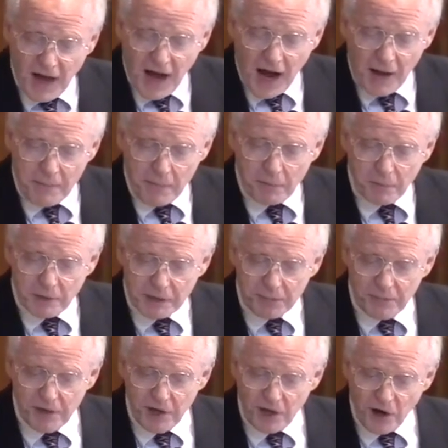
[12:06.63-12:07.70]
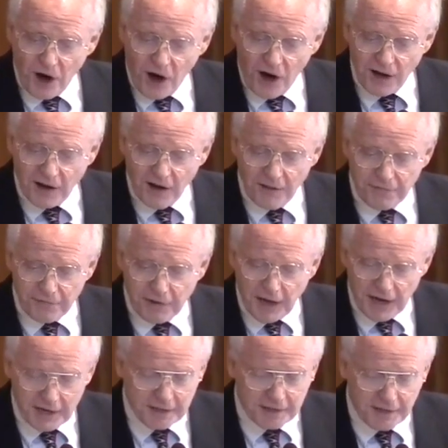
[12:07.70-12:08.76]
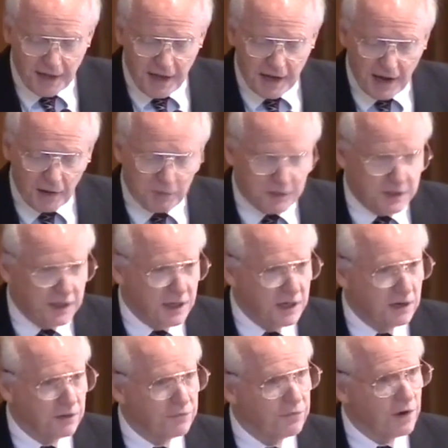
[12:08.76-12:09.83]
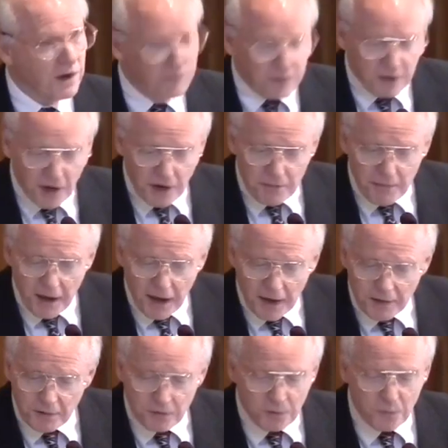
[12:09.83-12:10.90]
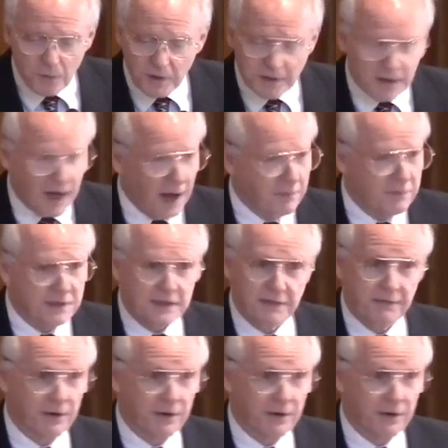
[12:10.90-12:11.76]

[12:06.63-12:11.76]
I remember once being on a flight, and I was seated in front of a young man who was obviously very